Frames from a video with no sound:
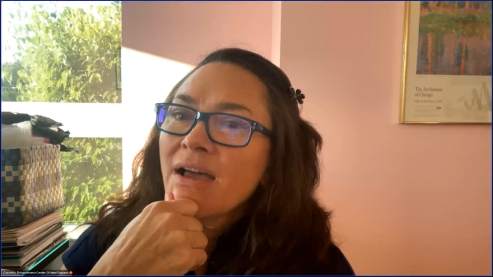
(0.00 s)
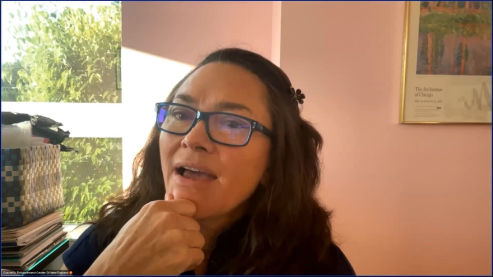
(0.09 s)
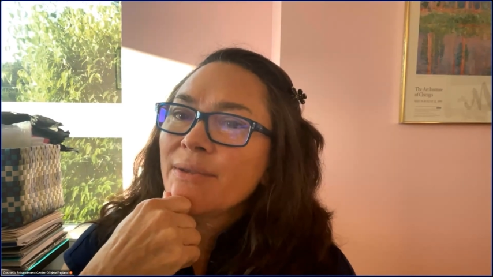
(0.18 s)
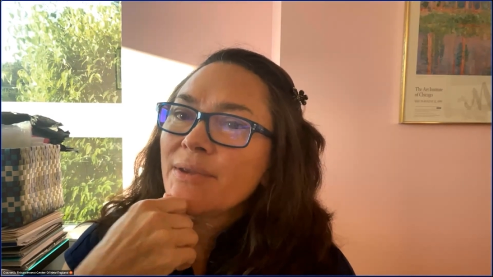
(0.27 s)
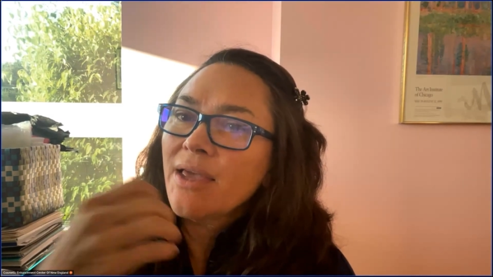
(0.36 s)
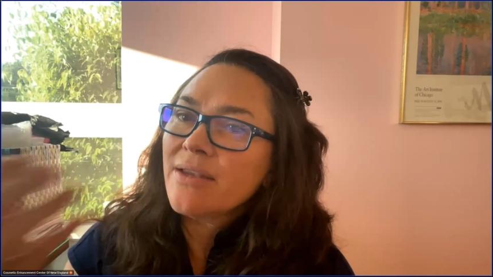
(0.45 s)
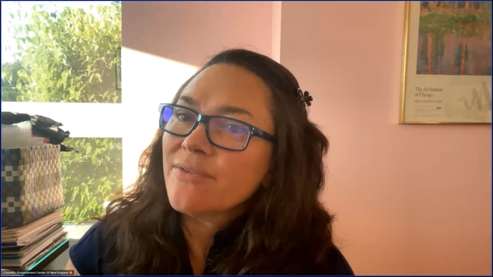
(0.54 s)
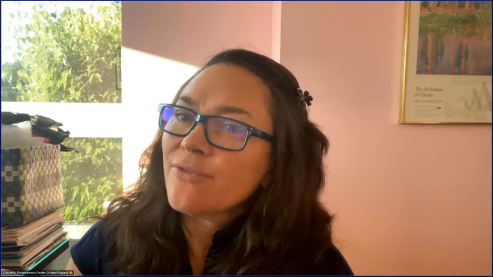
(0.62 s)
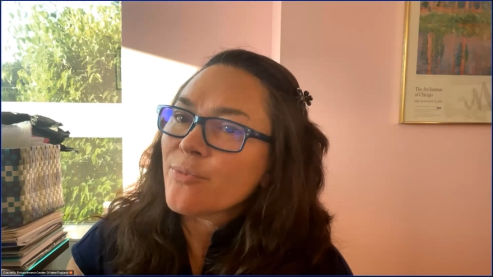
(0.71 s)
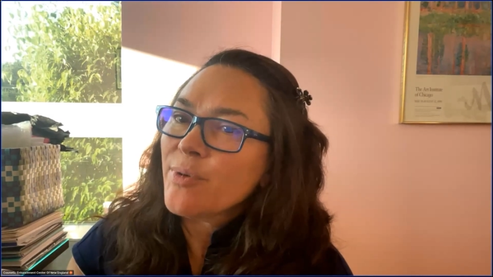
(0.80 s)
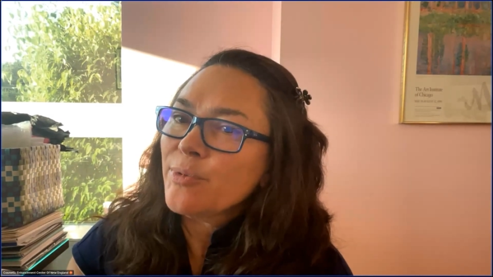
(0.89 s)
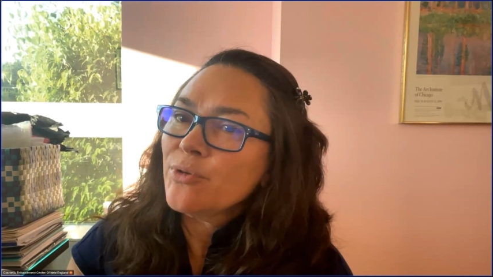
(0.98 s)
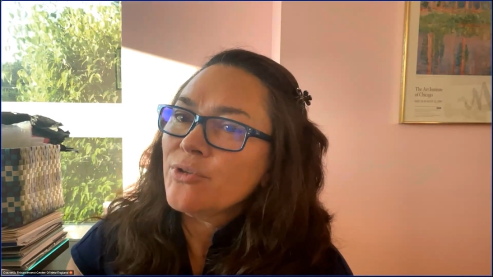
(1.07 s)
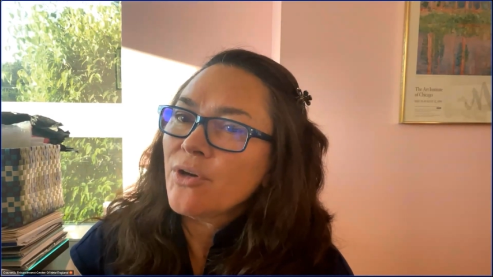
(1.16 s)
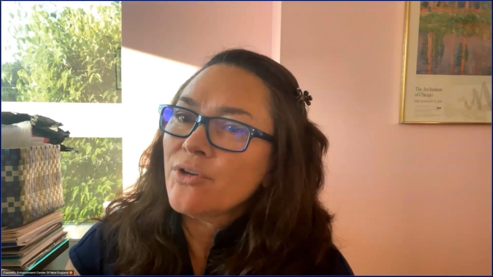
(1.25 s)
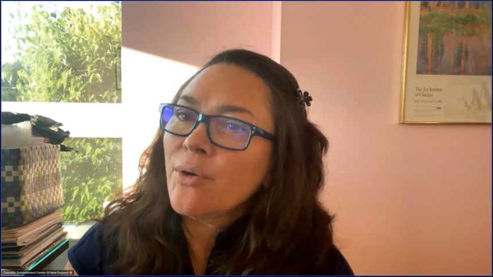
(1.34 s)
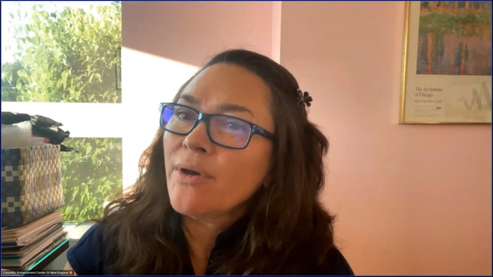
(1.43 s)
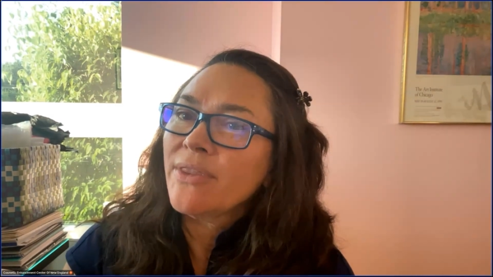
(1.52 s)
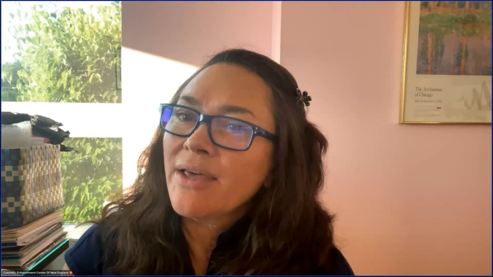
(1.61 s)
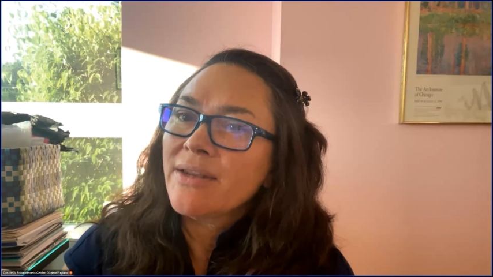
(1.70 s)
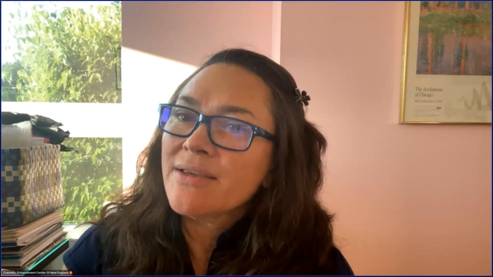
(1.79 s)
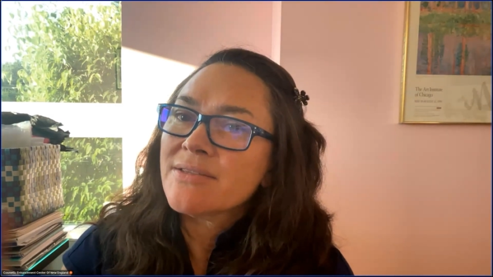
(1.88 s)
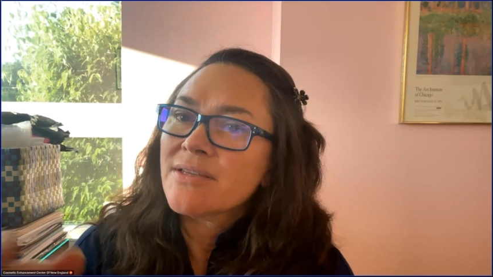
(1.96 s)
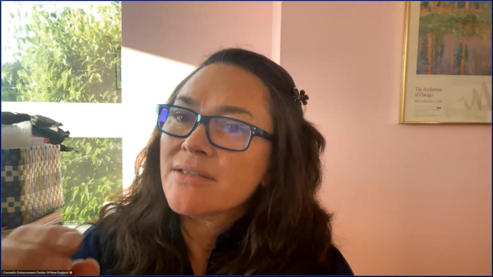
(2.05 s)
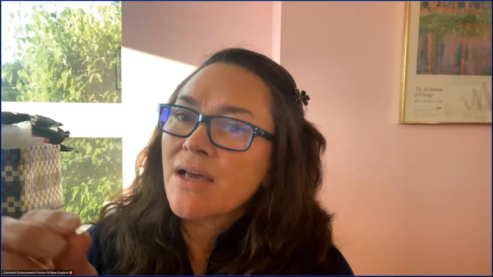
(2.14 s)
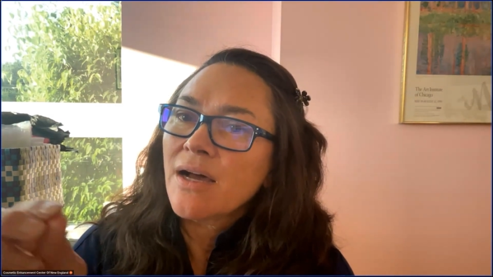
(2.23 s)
and for people who don't know what that is,